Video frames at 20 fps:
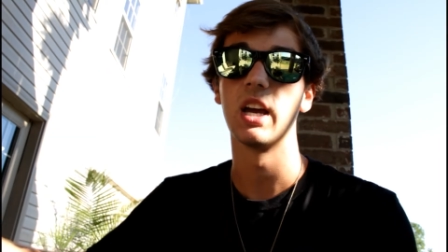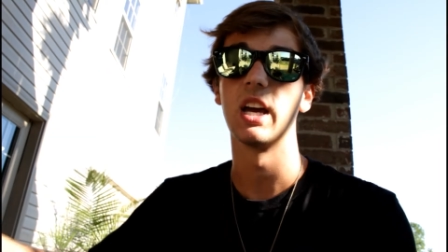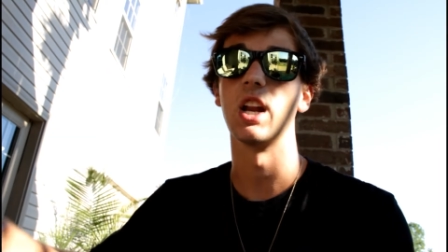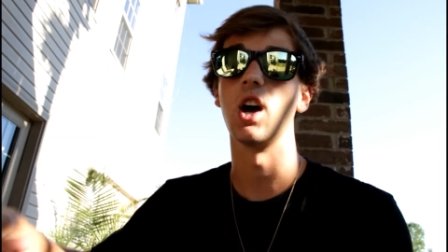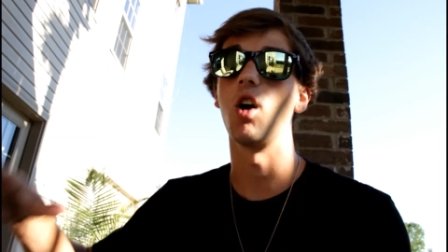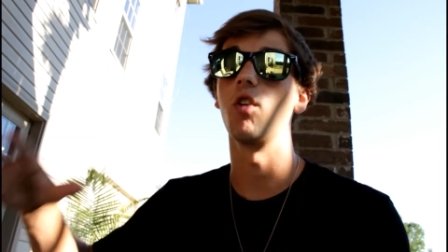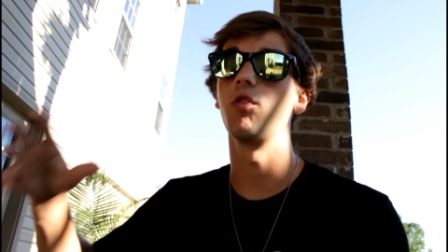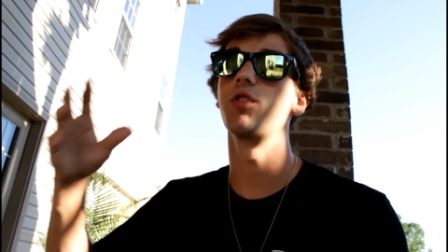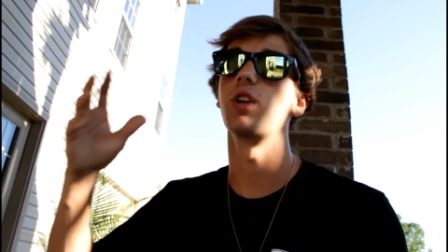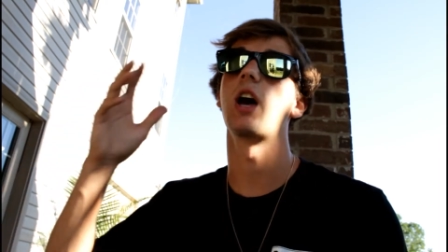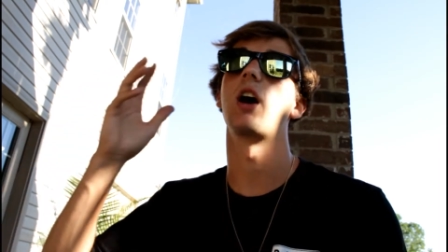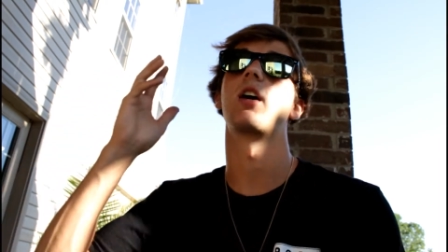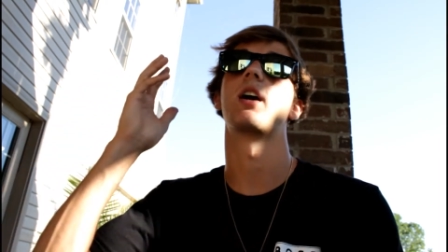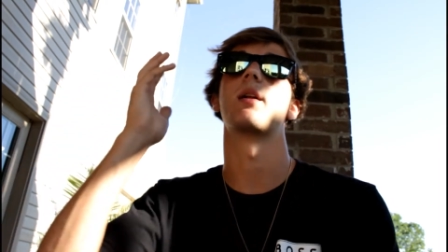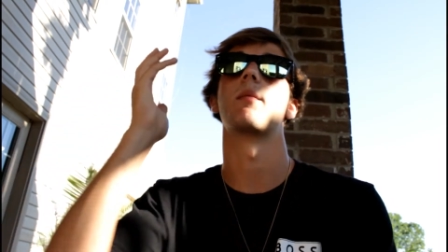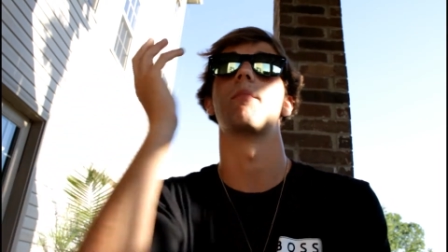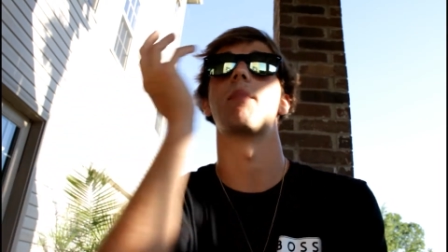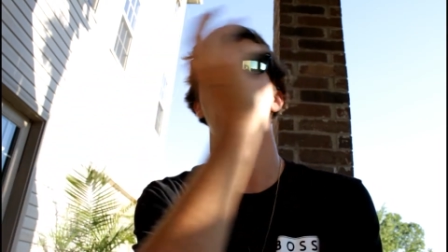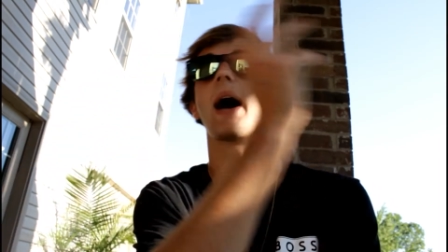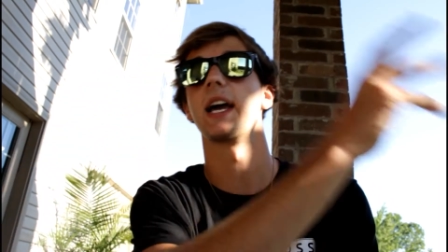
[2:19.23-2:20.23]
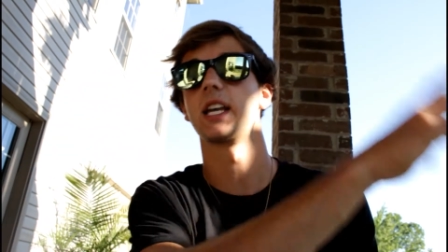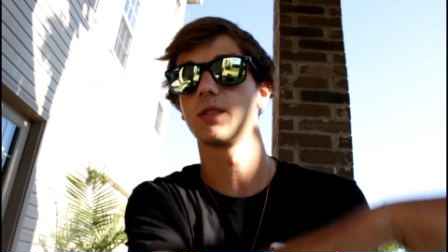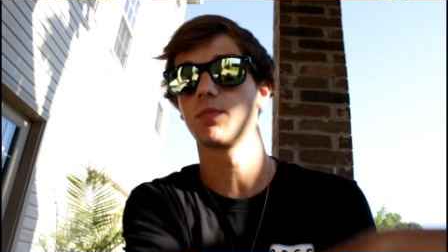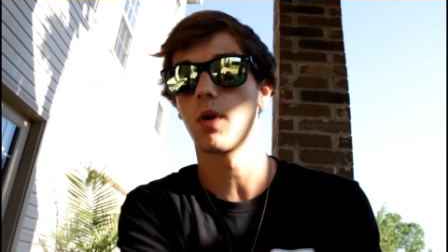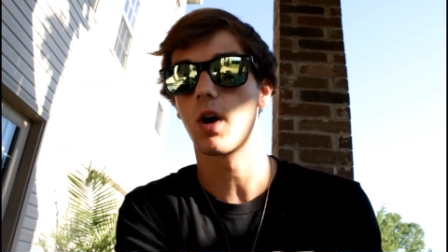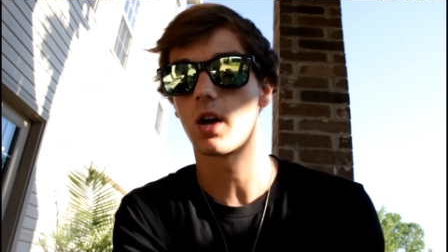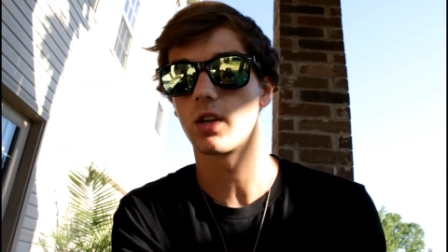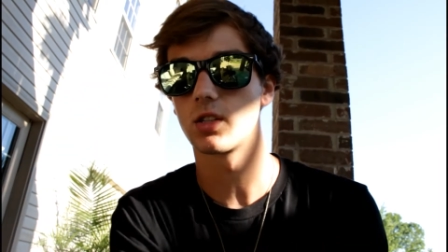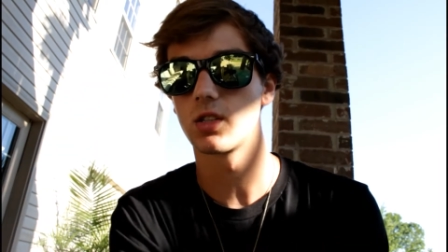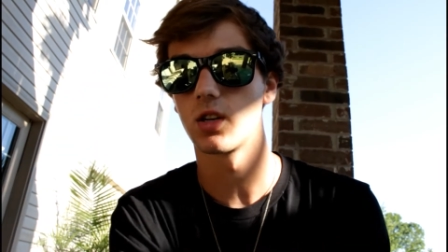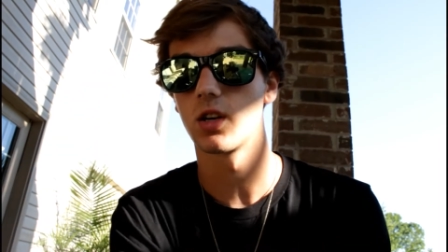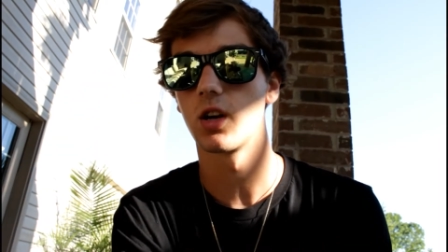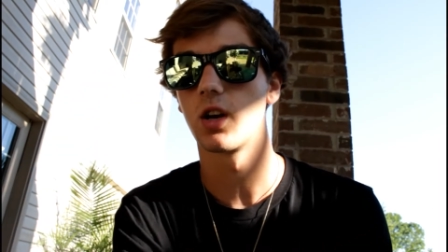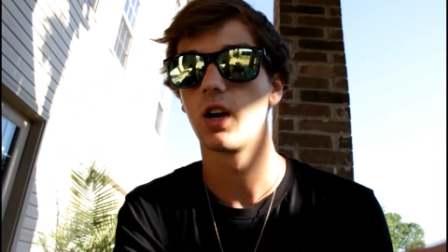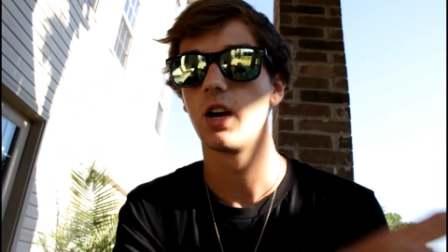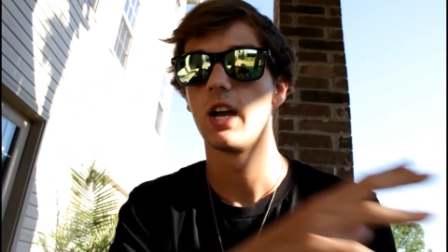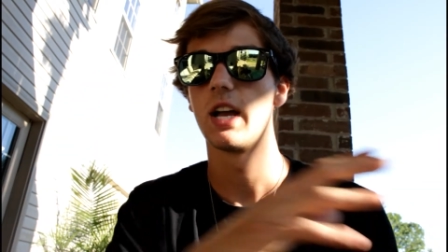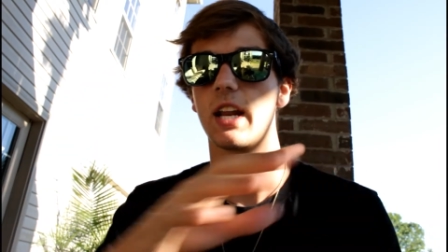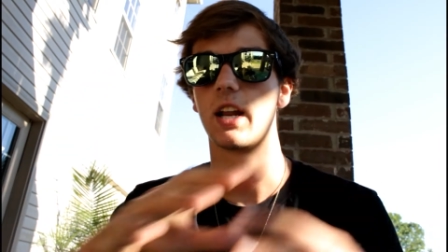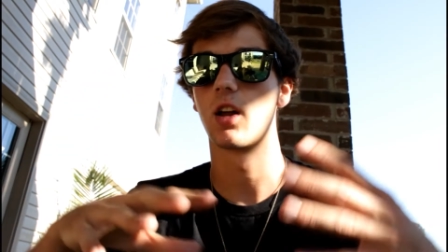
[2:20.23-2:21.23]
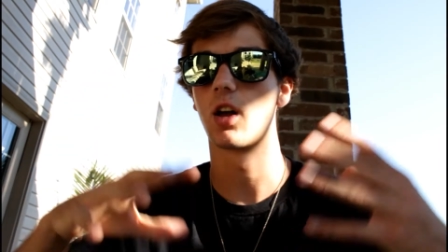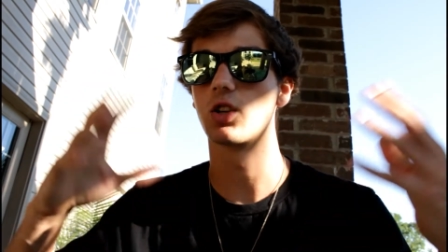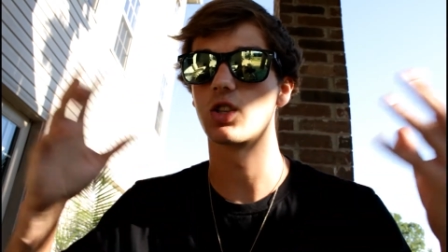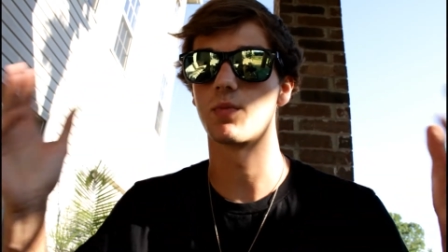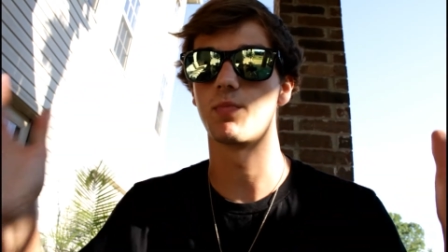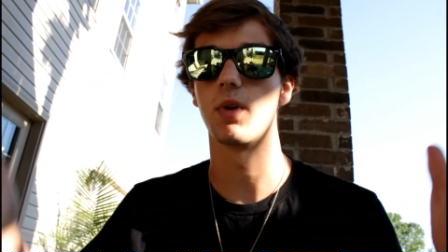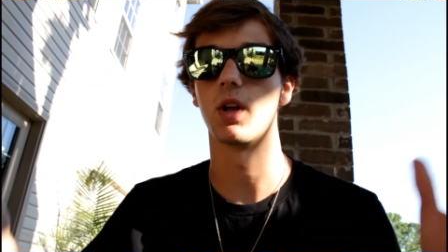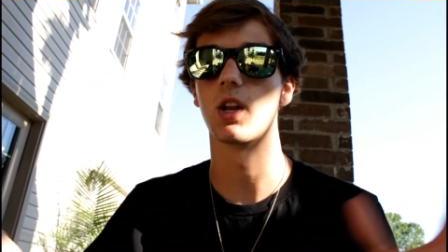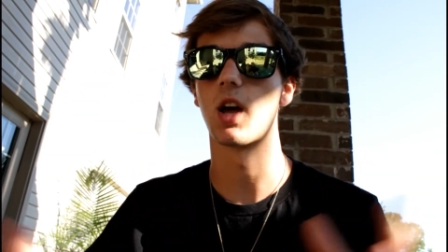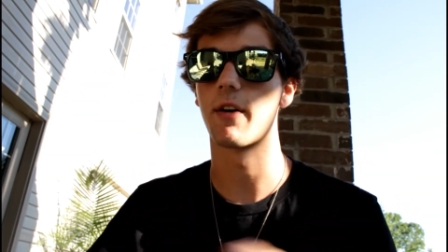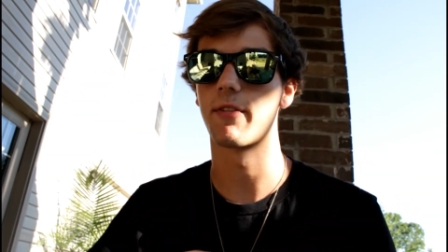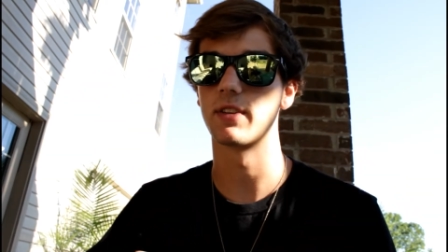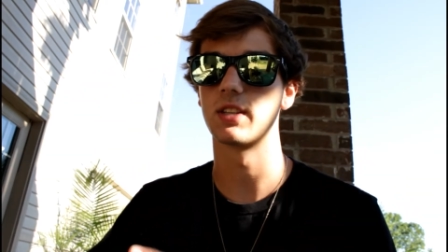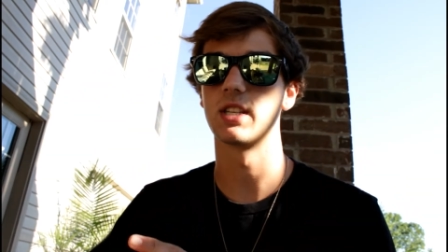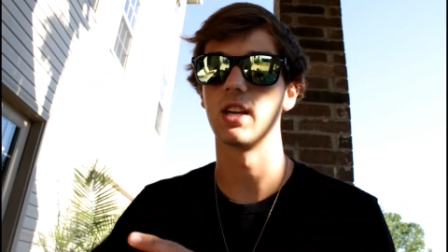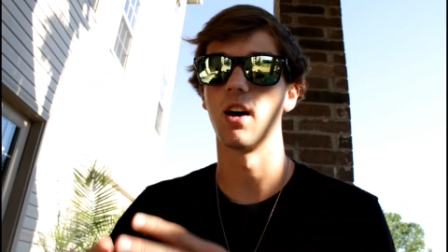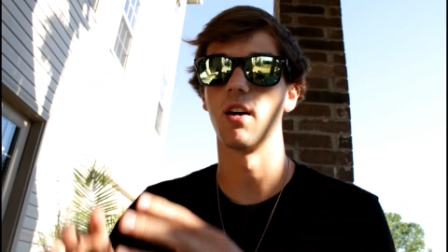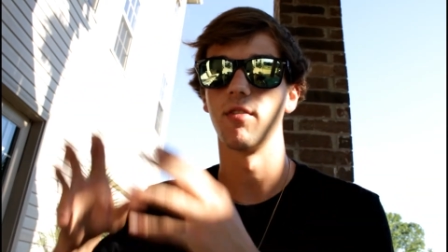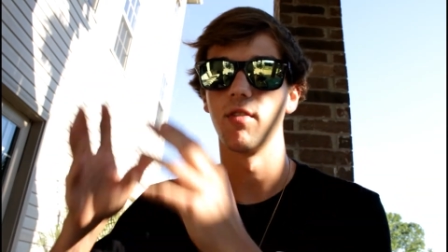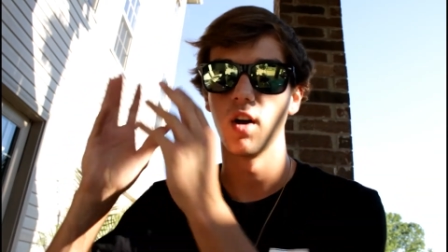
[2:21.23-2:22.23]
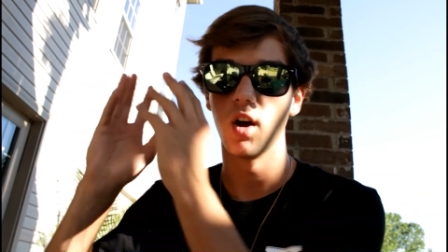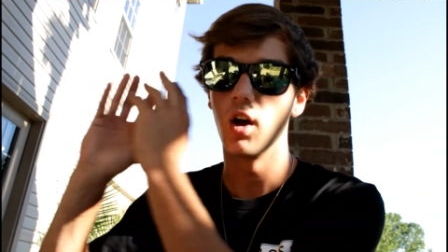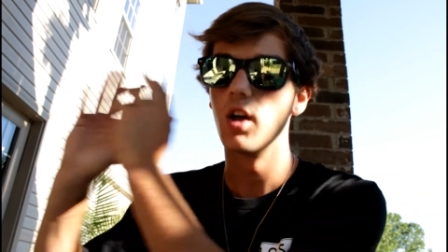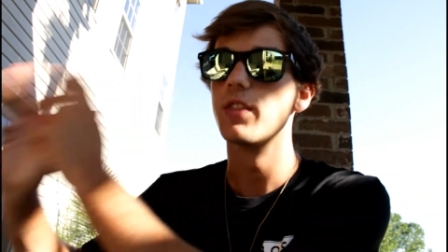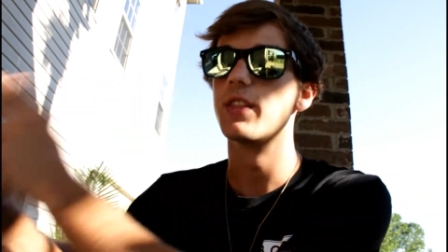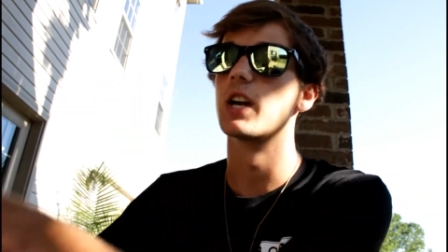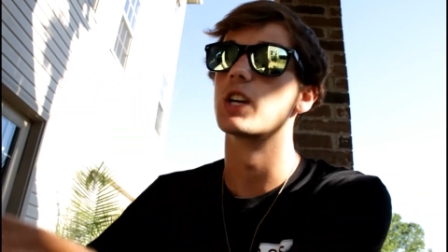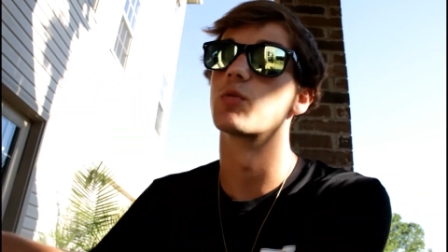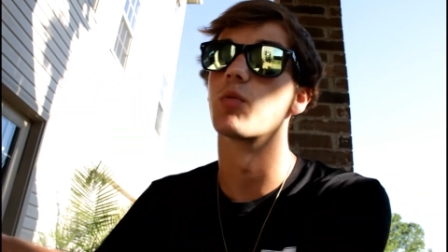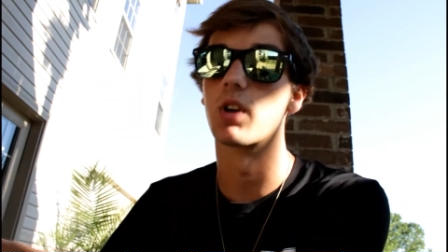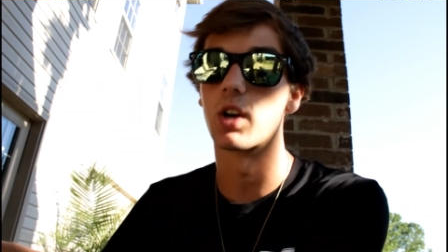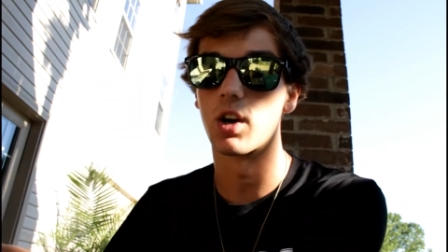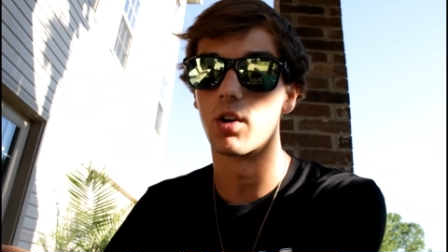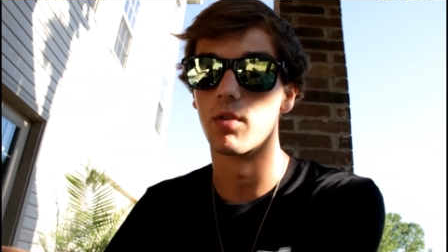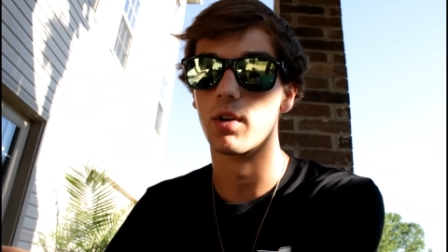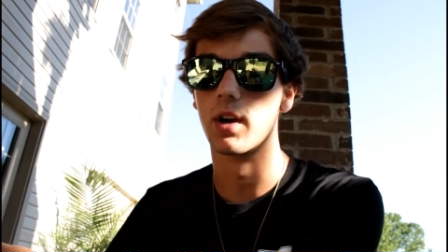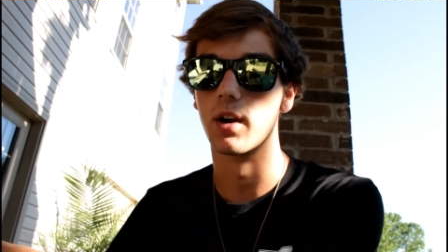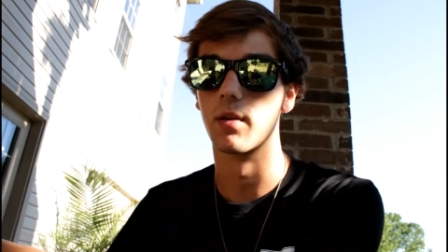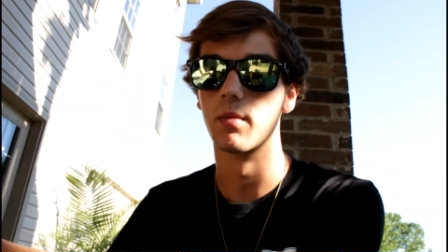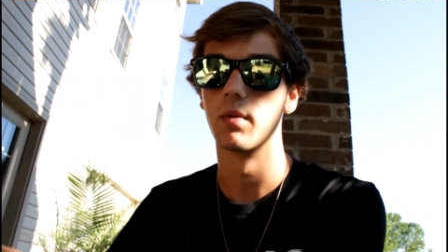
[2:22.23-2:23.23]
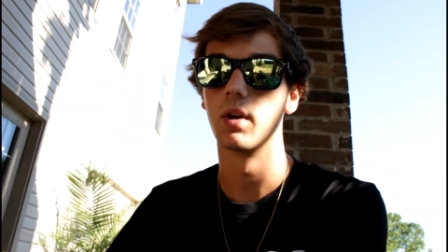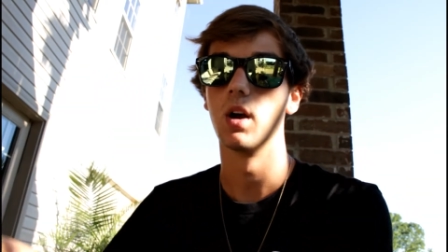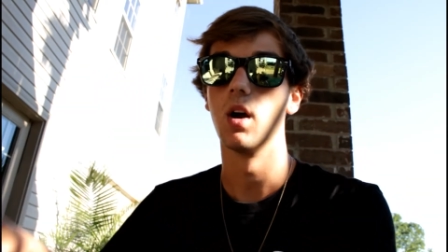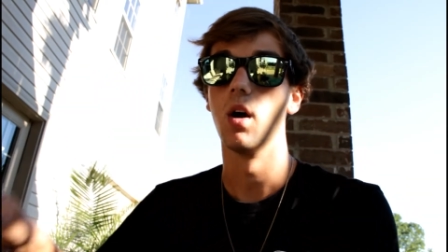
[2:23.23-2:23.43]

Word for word: and hopefully I'll get a bike sponsor and it'll all just build off itself. There's one career.